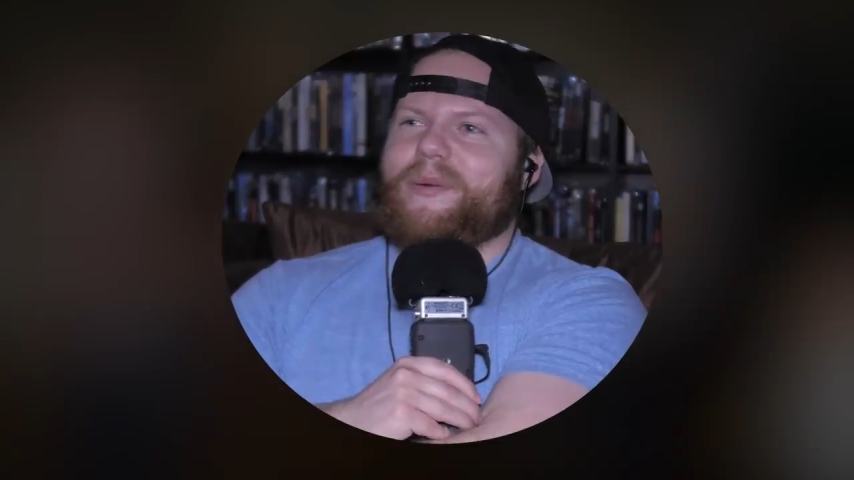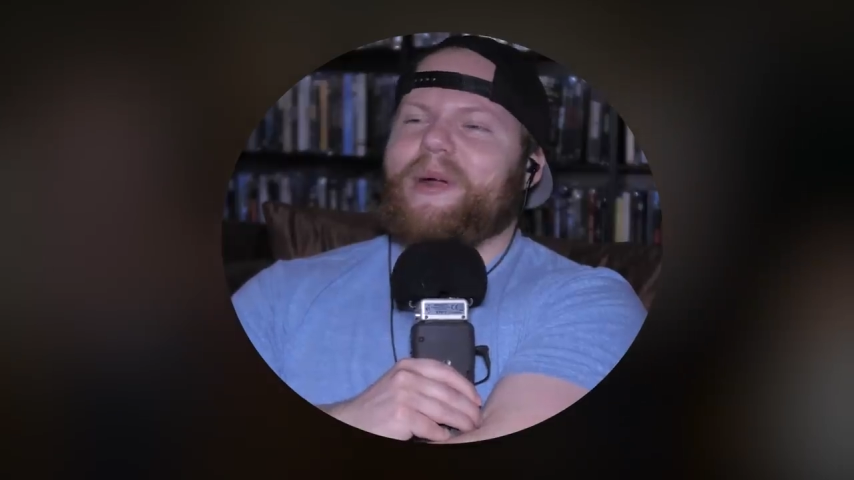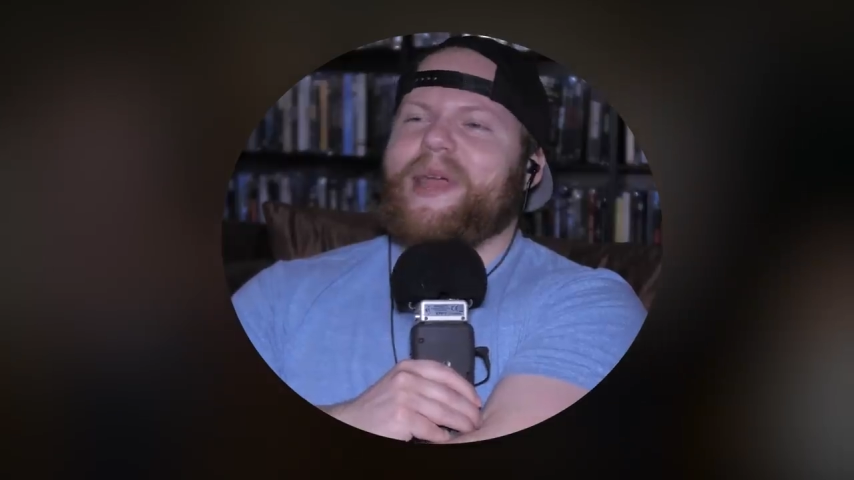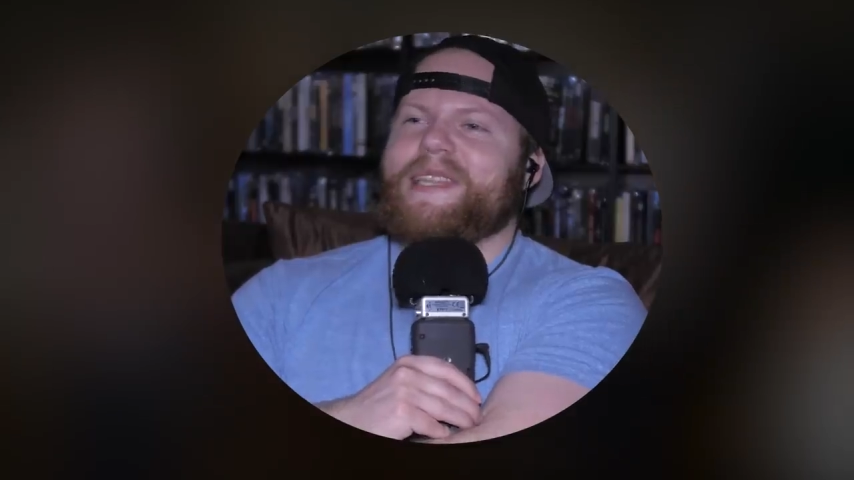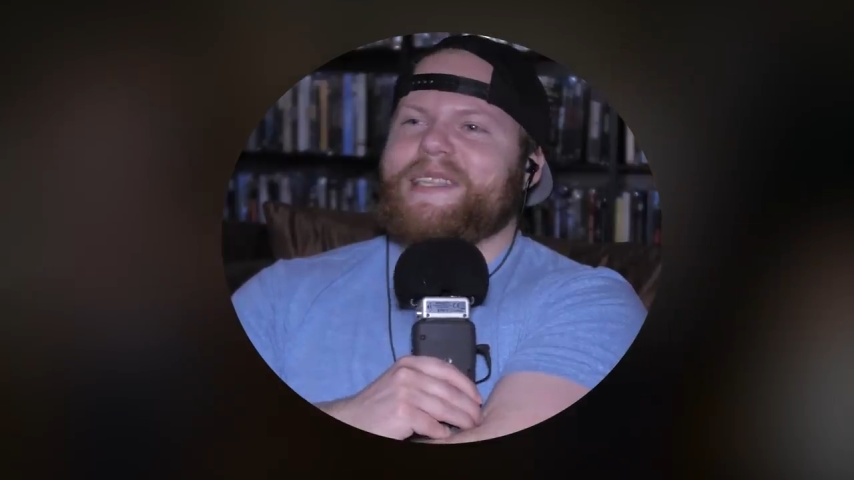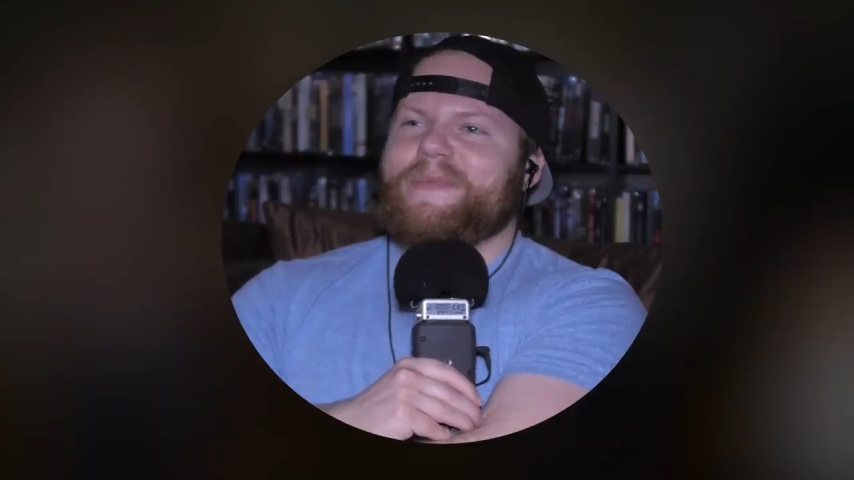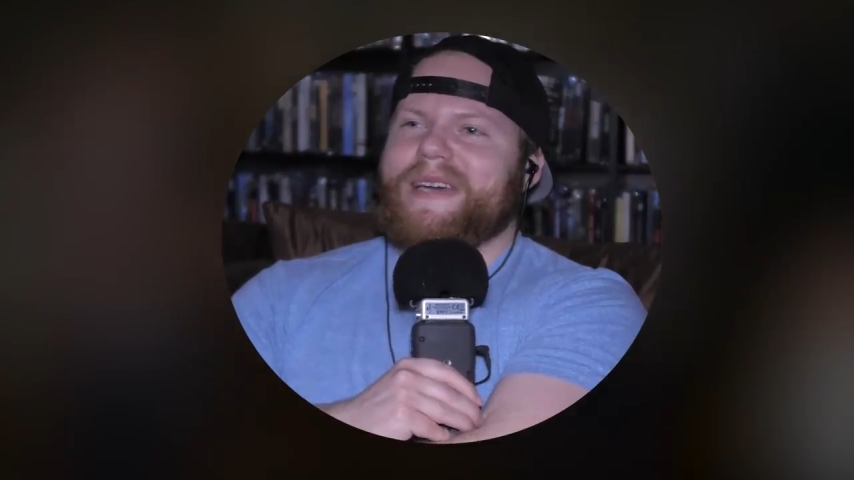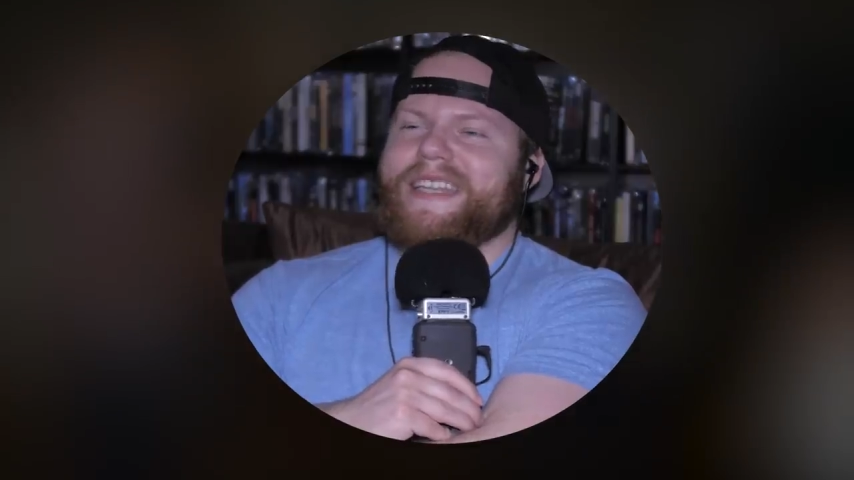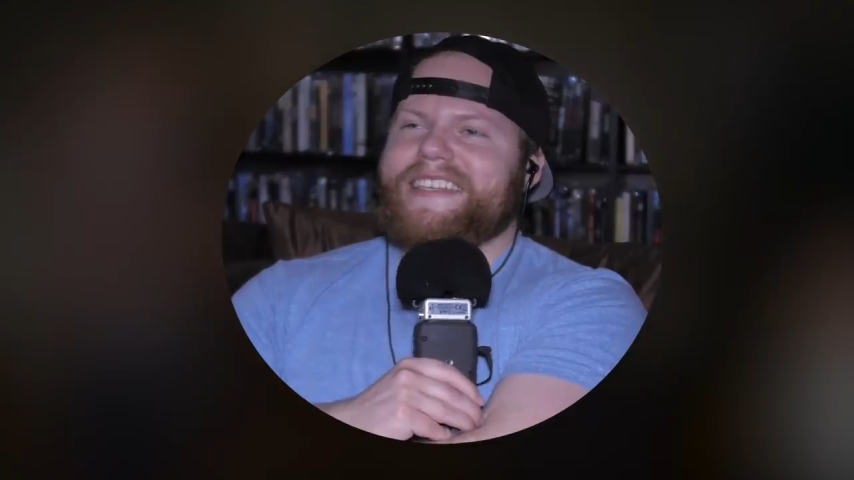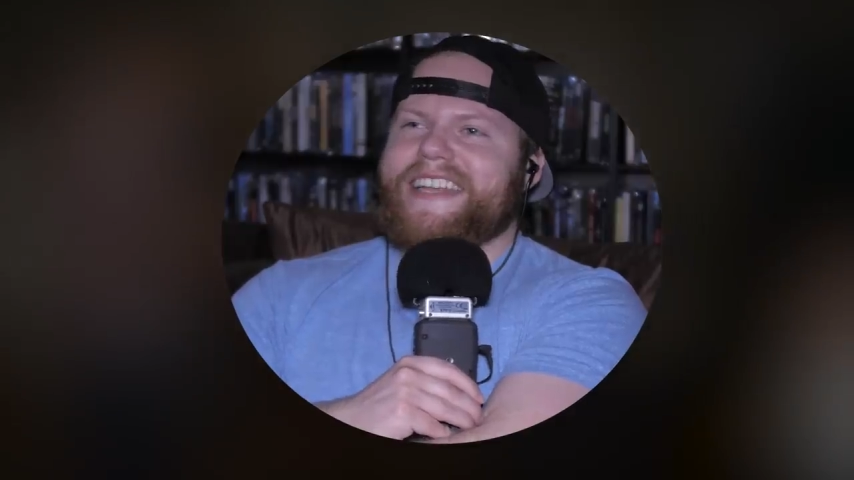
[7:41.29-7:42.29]
pranked him
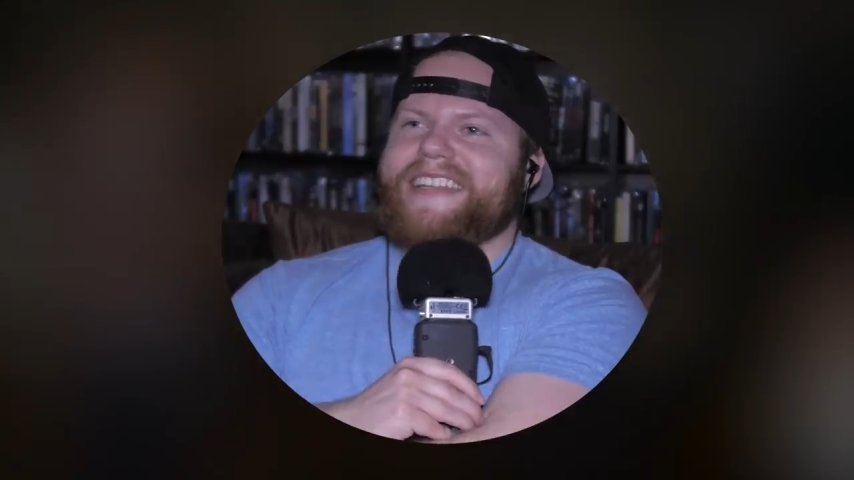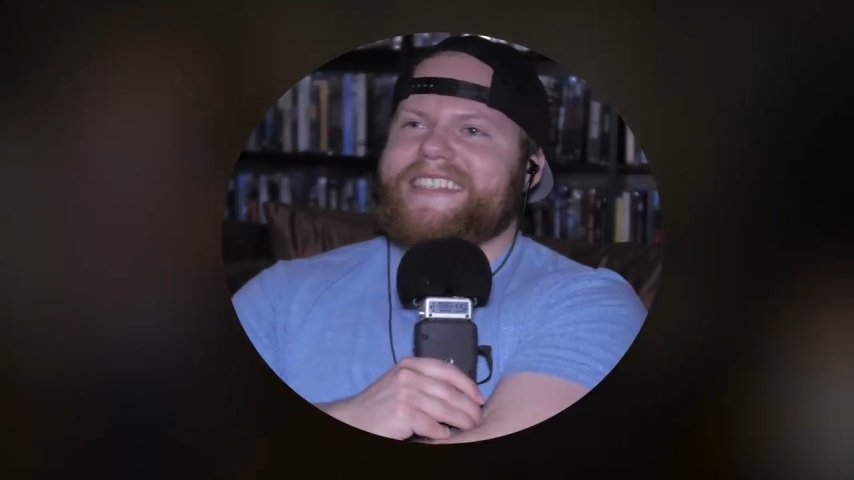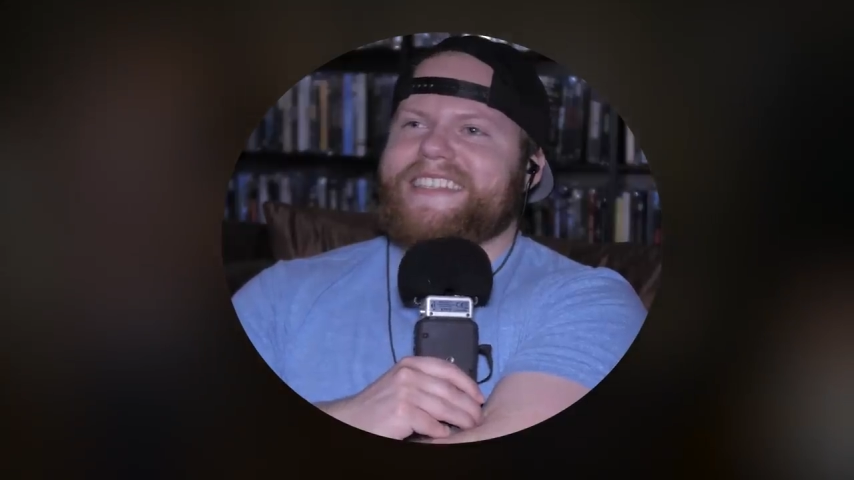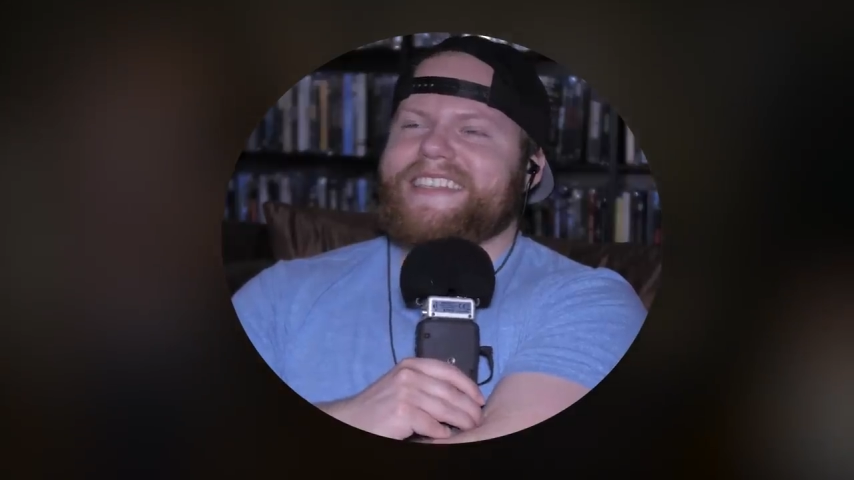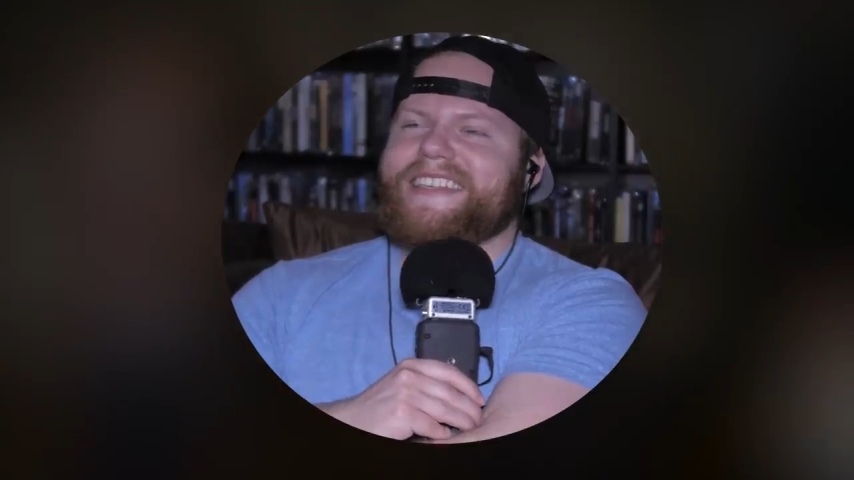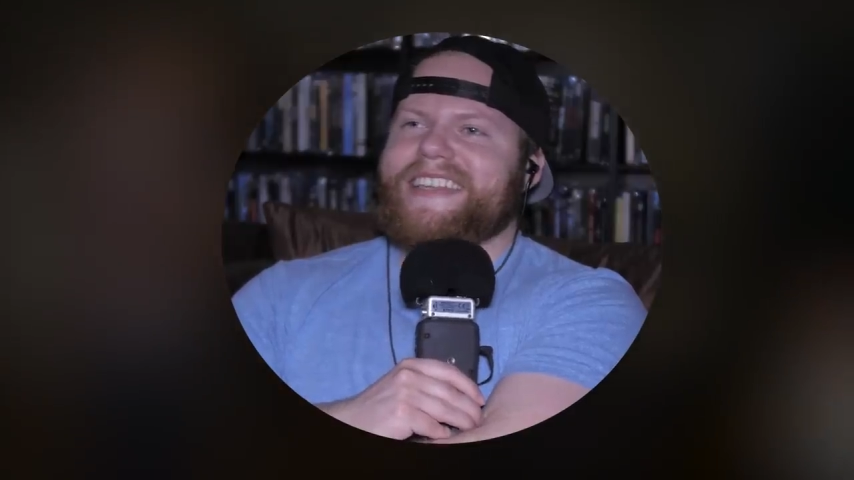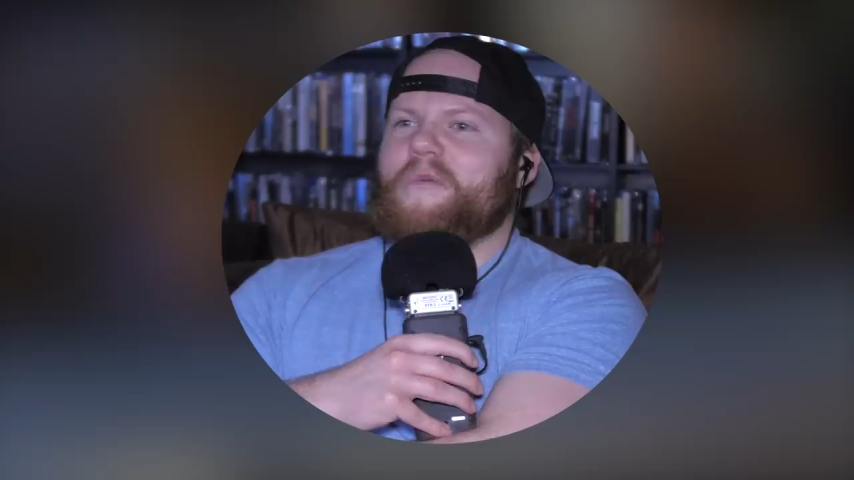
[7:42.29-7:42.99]
unintentionally.